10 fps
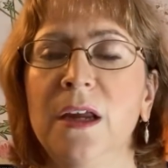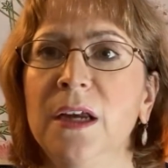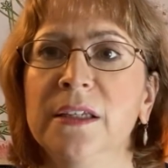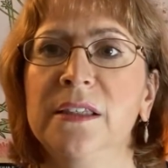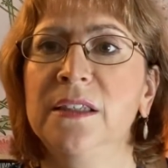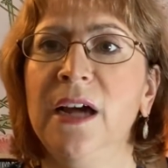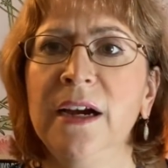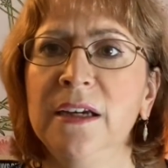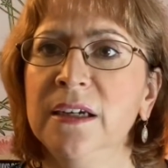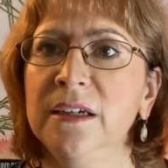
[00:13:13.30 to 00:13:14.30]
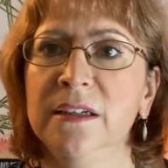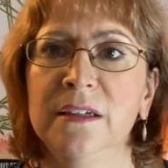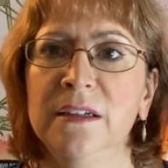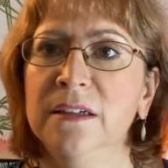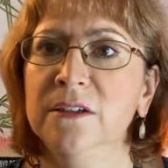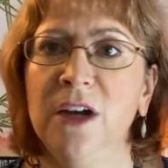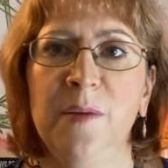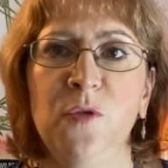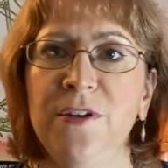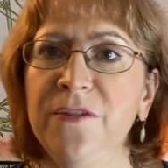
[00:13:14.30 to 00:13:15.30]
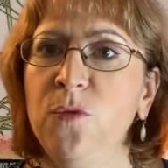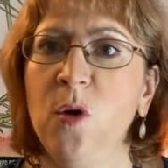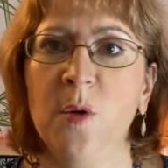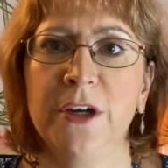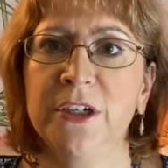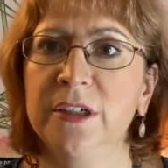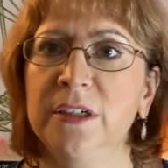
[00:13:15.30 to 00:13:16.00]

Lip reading: Stuck, not moving forward.